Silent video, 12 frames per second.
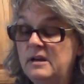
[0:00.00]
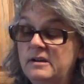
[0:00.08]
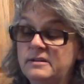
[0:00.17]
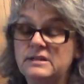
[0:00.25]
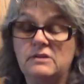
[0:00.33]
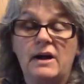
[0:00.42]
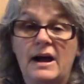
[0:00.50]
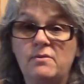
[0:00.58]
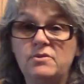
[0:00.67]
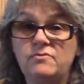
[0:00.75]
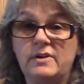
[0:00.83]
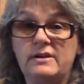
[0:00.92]
So I
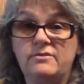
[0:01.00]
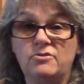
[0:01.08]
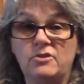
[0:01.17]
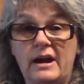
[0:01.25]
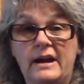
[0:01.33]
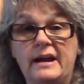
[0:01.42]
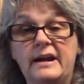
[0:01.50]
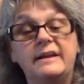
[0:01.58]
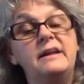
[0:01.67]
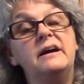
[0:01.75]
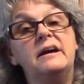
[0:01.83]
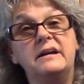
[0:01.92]
would rather
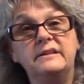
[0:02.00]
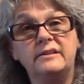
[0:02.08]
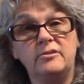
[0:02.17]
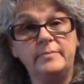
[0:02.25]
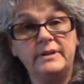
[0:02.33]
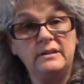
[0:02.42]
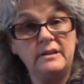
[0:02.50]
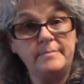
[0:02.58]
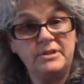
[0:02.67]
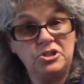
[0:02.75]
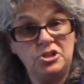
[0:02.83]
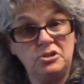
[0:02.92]
add a little bit of
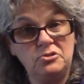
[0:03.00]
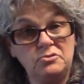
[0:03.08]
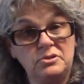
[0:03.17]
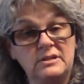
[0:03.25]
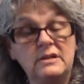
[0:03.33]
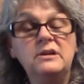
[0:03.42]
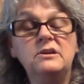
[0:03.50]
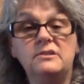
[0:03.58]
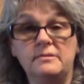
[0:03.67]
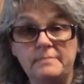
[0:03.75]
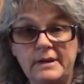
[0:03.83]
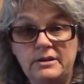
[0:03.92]
lemon juice
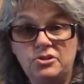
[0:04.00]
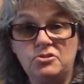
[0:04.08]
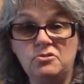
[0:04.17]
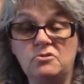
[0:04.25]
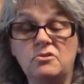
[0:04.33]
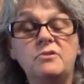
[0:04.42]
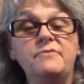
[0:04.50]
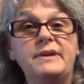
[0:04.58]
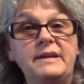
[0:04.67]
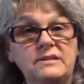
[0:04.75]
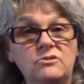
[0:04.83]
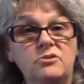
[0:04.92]
to make sure that
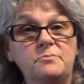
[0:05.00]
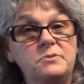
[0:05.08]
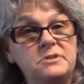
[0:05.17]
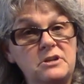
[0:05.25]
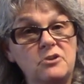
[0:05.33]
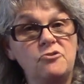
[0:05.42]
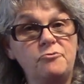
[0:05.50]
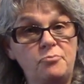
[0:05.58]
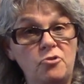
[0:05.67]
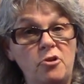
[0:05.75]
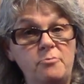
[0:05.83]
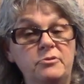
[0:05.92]
it's going to preserve
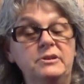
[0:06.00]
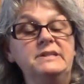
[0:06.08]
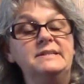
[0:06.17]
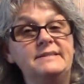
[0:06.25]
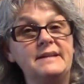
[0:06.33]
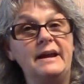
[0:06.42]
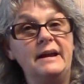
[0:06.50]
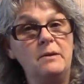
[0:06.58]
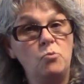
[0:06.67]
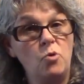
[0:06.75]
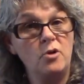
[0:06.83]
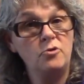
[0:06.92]
properly, since I am
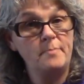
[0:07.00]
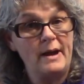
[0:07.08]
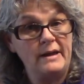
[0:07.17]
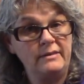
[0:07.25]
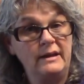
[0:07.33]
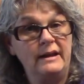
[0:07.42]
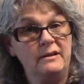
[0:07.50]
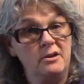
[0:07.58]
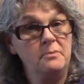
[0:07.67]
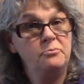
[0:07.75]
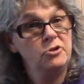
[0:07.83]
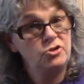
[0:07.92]
water bathing and
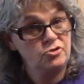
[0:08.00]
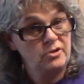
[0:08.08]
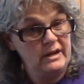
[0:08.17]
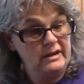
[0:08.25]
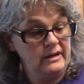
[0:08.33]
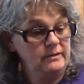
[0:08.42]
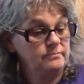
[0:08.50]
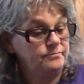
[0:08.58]
not pressure canning.